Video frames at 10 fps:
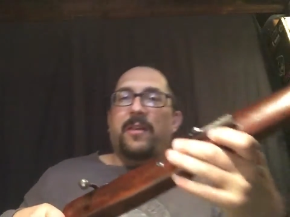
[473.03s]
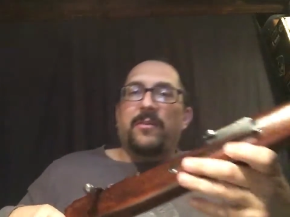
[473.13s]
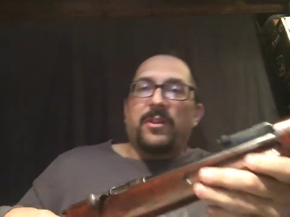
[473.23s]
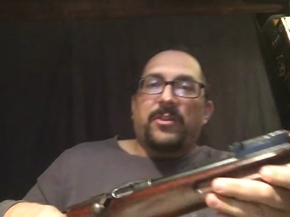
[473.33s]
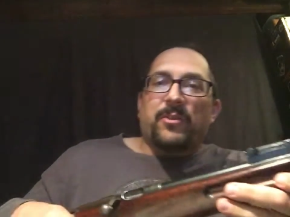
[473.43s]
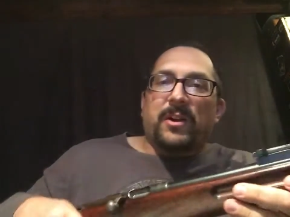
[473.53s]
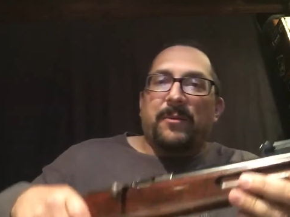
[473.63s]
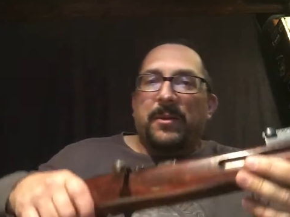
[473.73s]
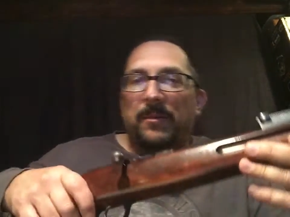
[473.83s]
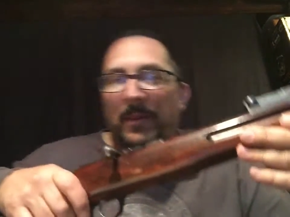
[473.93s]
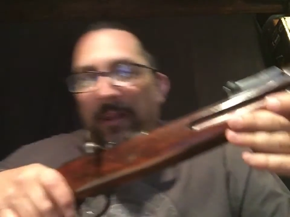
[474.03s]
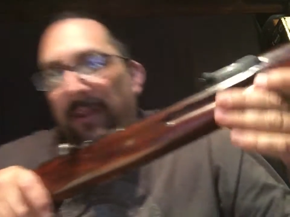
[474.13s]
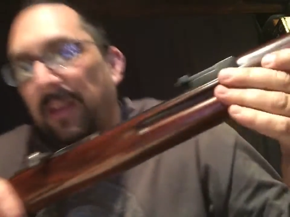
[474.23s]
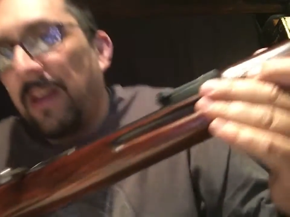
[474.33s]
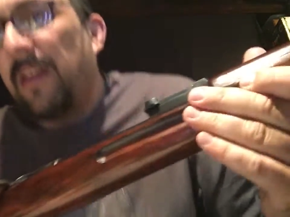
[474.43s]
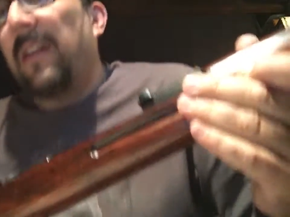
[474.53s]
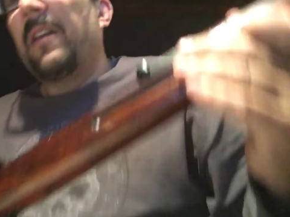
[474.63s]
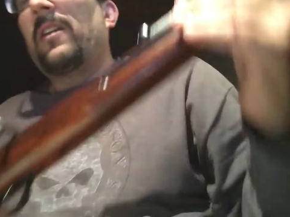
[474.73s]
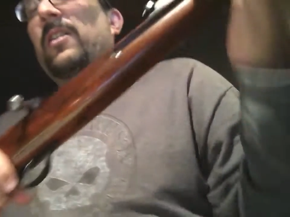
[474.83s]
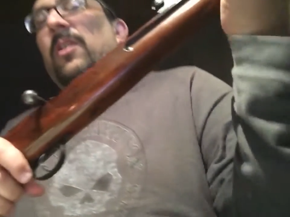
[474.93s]
I really thought I'm going to be like,
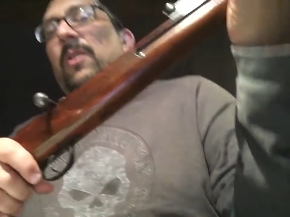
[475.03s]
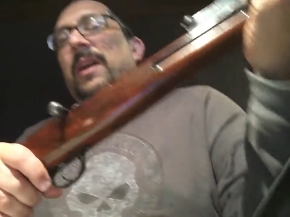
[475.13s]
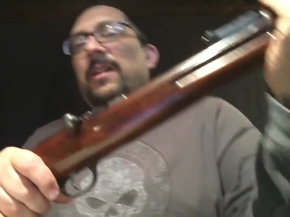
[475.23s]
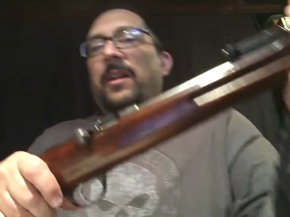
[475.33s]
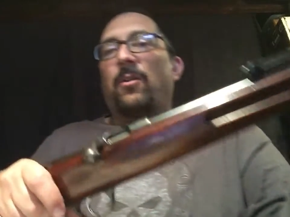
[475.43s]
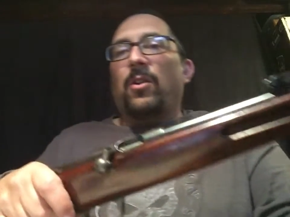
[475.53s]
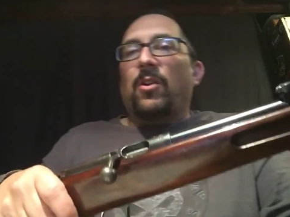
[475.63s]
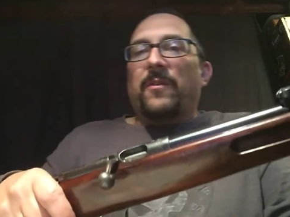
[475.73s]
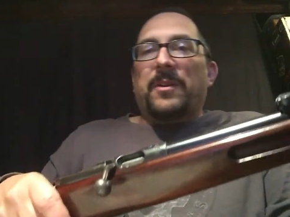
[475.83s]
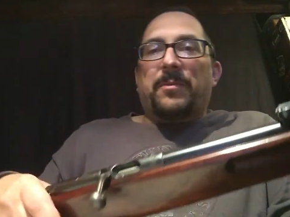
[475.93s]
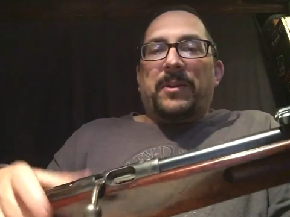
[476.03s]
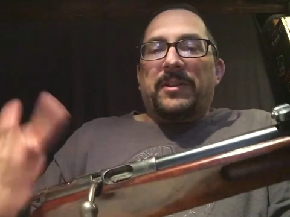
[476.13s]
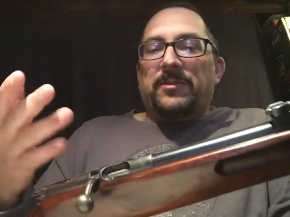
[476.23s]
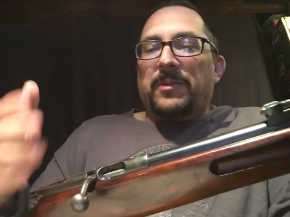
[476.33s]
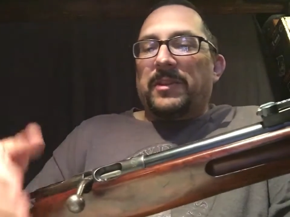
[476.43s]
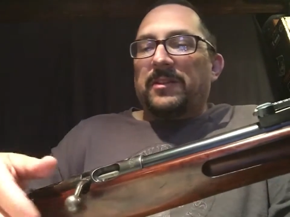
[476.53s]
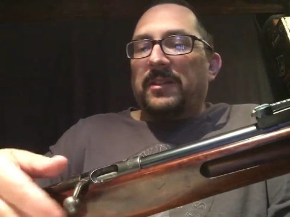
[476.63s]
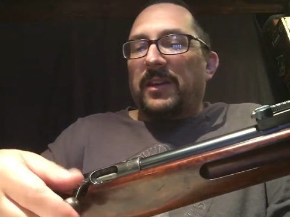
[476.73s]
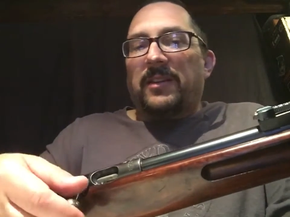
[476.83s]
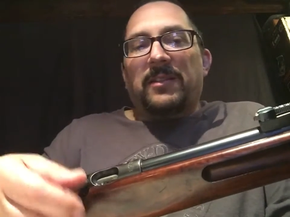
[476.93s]
kind of like all over the place with this
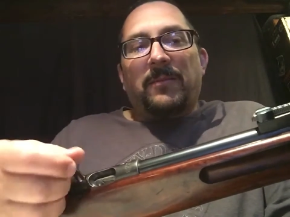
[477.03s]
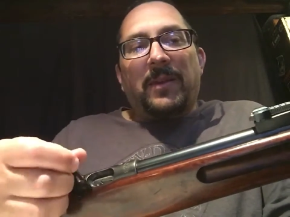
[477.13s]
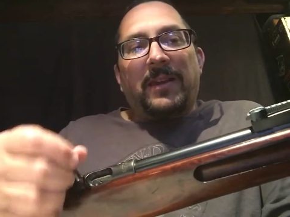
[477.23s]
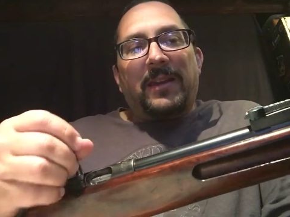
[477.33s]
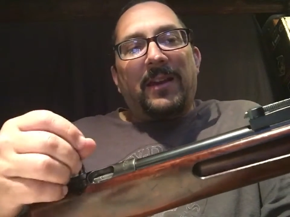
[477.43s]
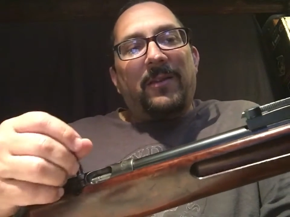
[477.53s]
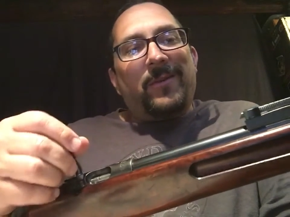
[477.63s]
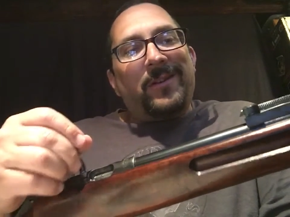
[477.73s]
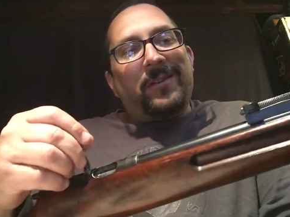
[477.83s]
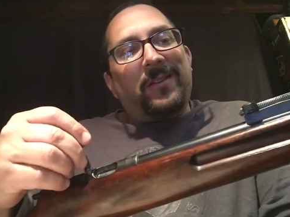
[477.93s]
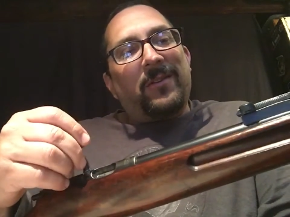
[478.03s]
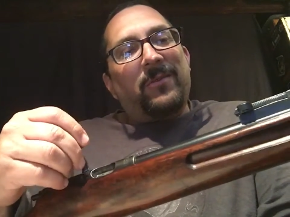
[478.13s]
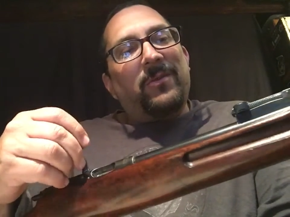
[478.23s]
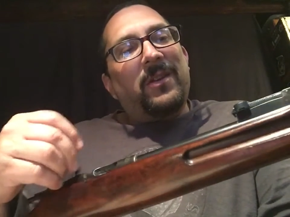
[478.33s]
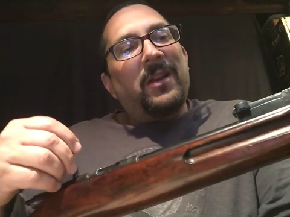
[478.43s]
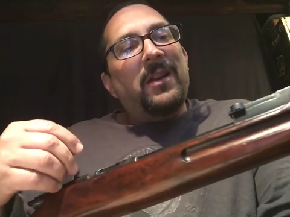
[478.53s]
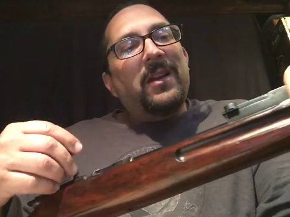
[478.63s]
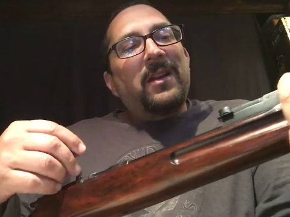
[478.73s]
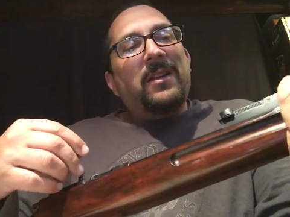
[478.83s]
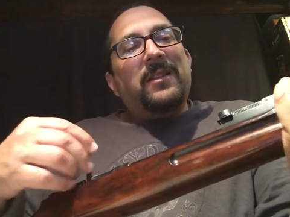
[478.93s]
thing, because I'm like, yeah, well, the
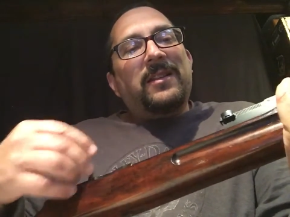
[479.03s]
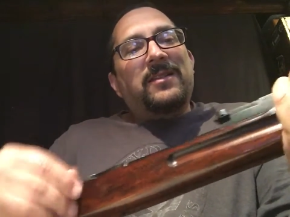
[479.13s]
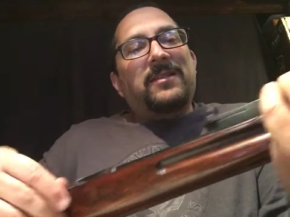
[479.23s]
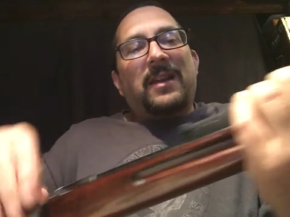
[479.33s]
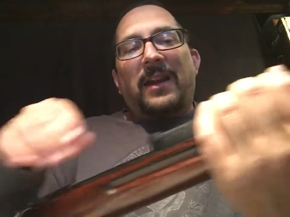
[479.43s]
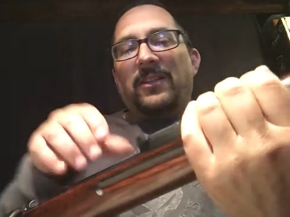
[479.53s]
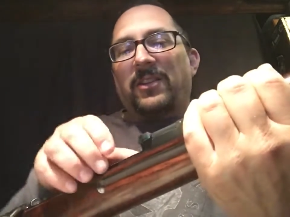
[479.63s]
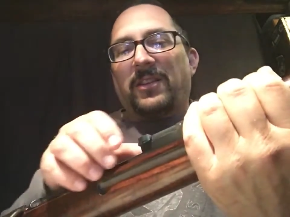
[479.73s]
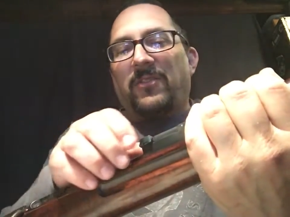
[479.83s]
sight. Look at the